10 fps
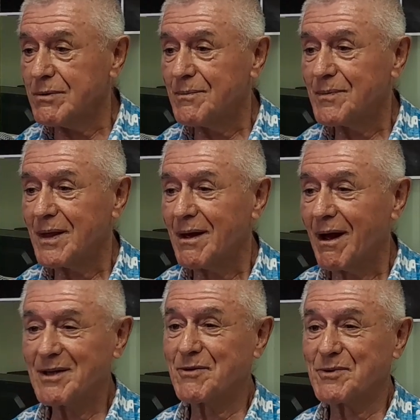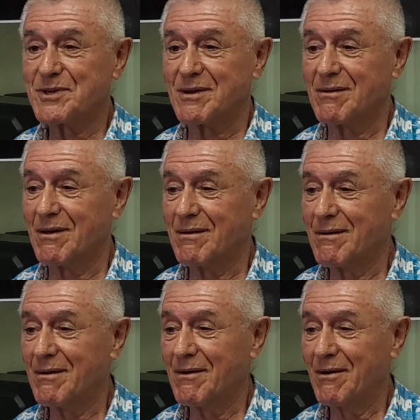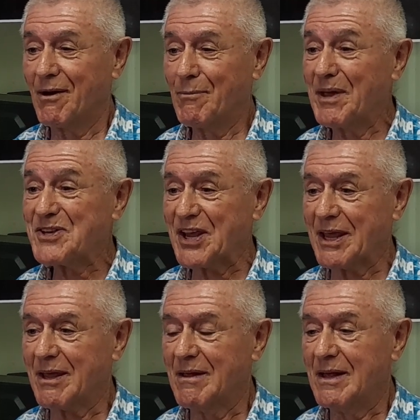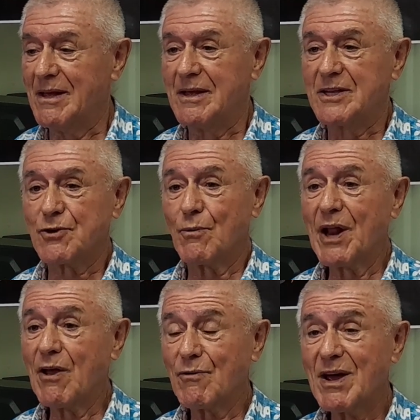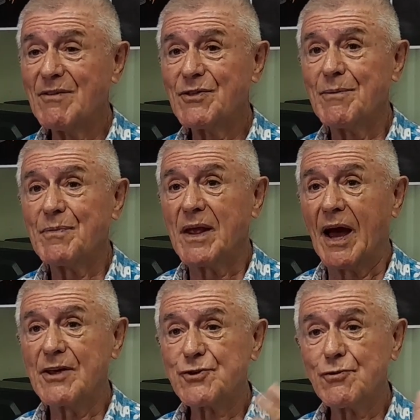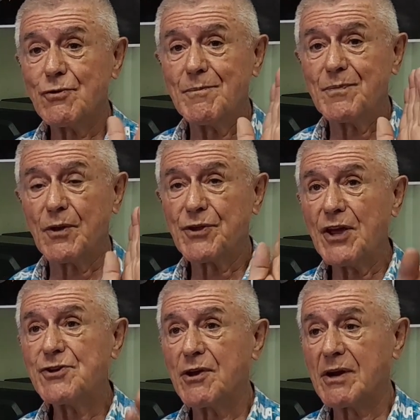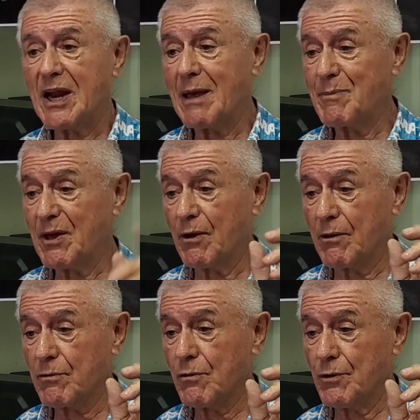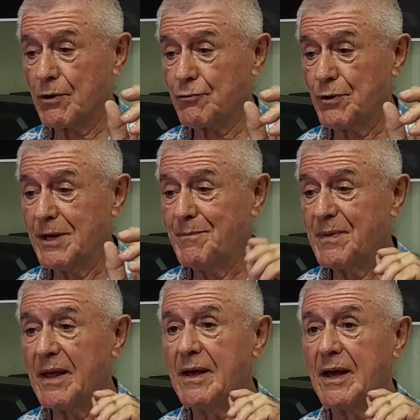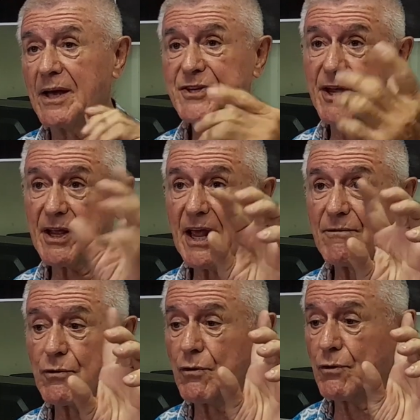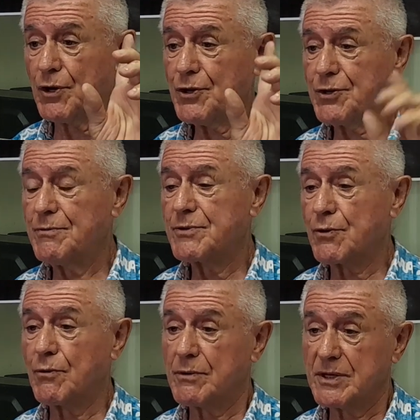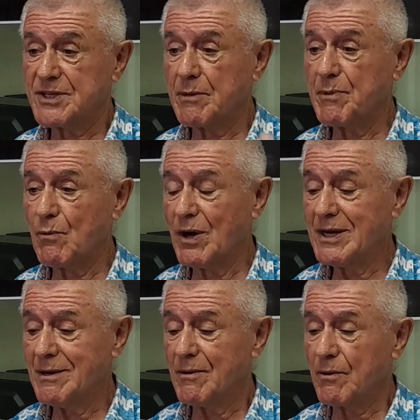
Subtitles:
That was amazing. So when I arrived, I saw a Tahitian climbing a coconut tree. I said, "Can I have a coconut?" So he sent me one.